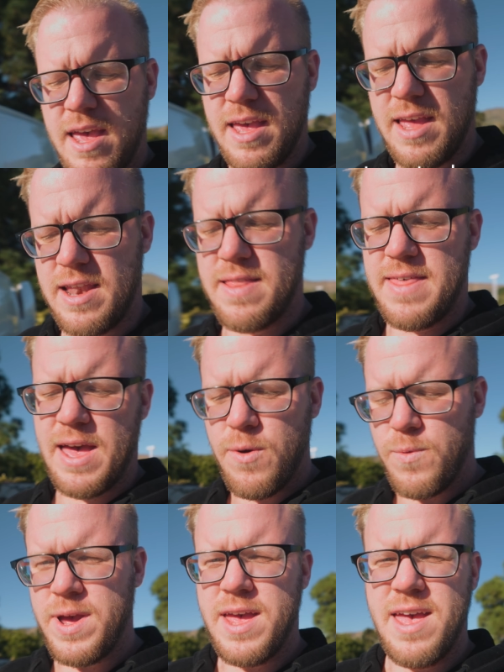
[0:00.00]
and that
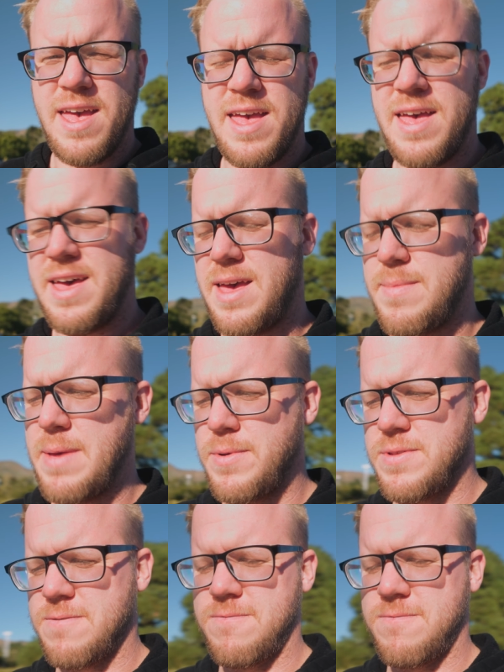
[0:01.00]
way I'm able to